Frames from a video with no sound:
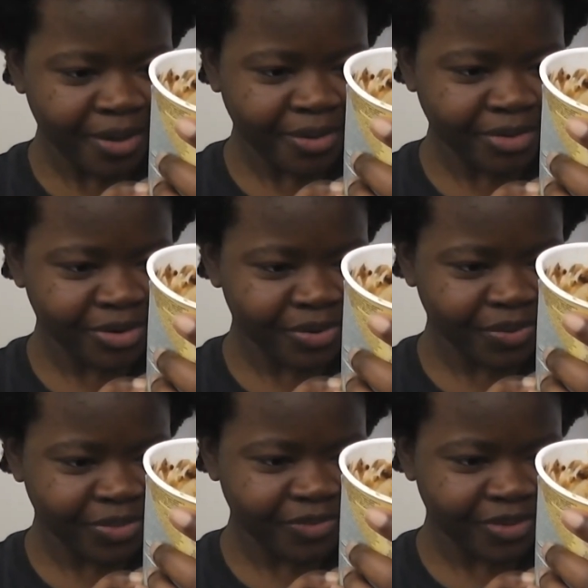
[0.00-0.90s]
I don't know
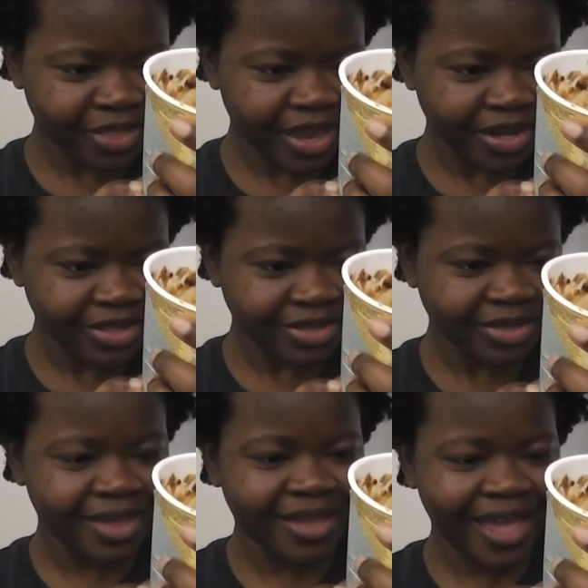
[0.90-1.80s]
what the fuck that is.
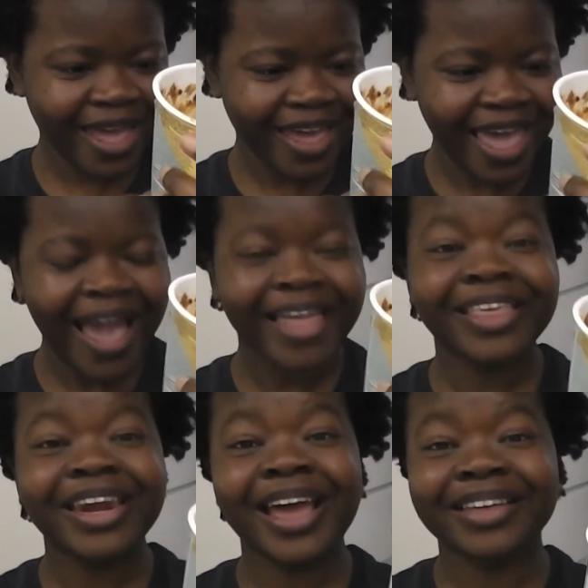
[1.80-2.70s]
And
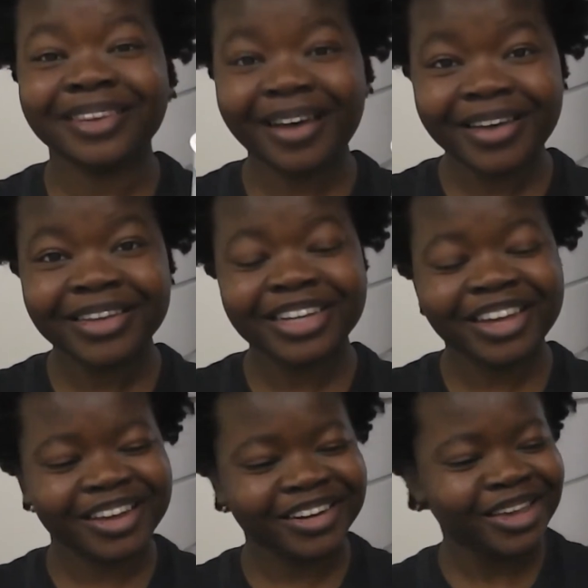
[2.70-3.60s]
then it has
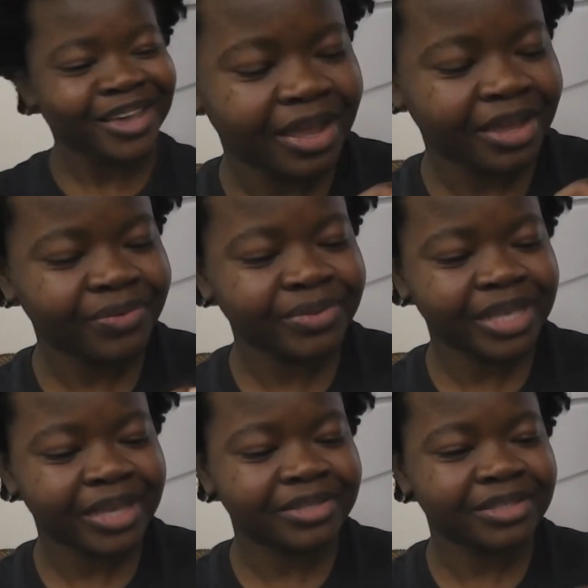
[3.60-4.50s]
iodine. And it
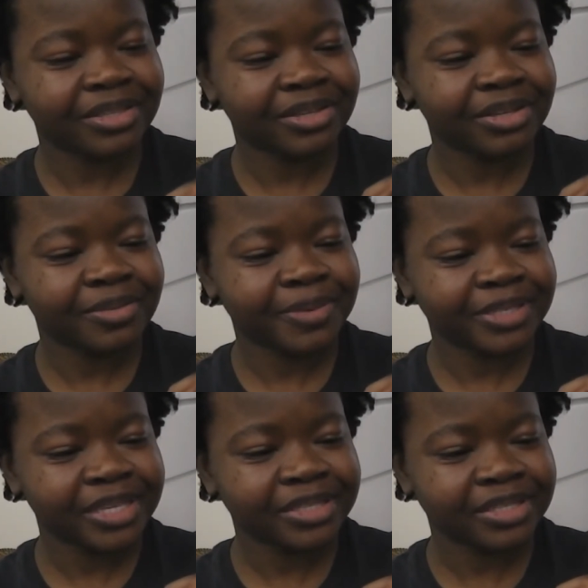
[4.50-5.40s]
also has the
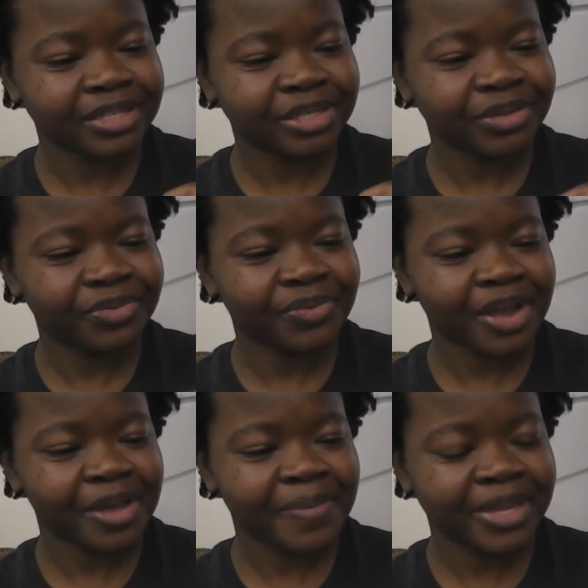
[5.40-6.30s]
percentage of the
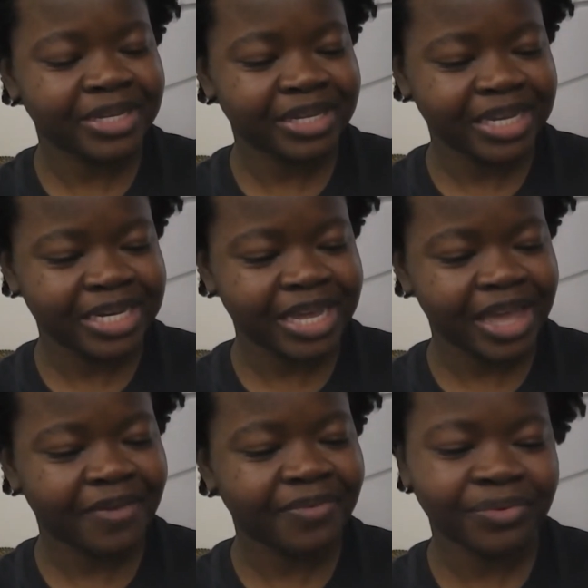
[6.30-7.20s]
recommended
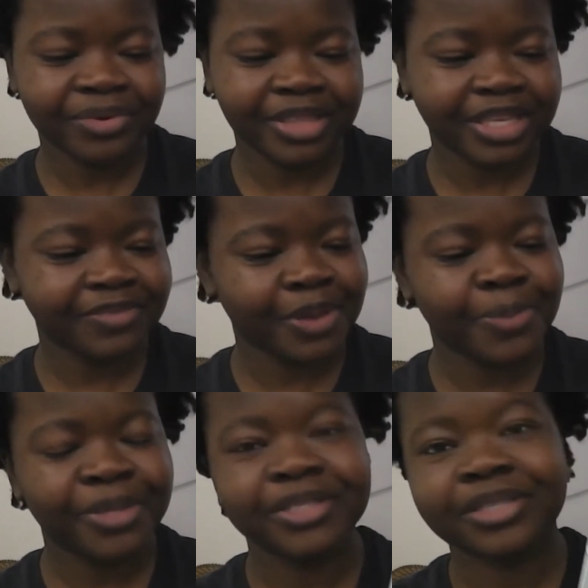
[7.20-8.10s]
intake for all of these
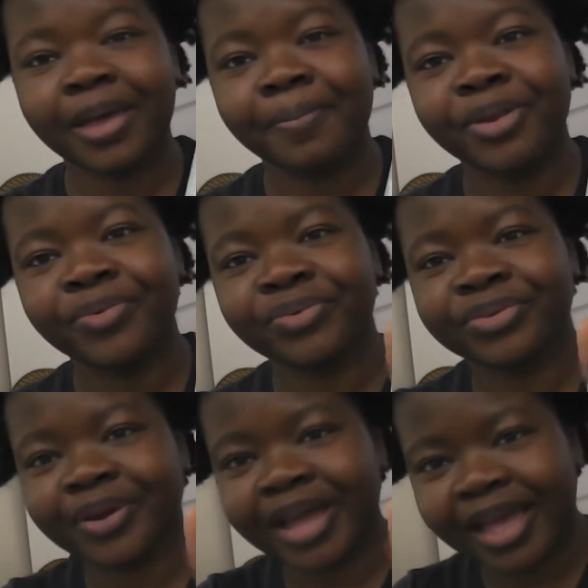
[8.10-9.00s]
vitamins and
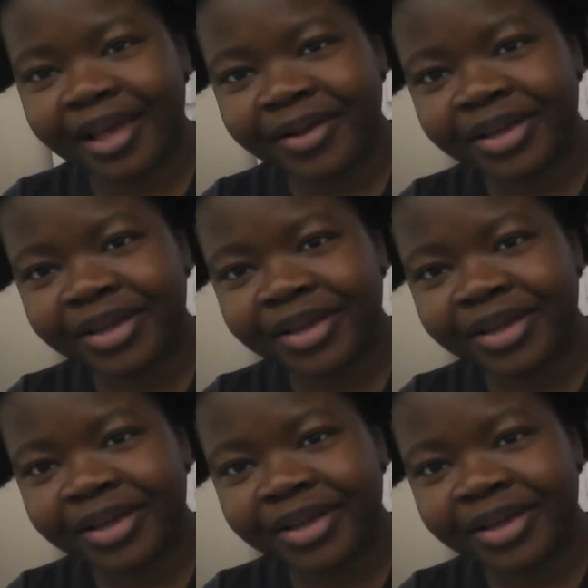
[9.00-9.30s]
minerals right here.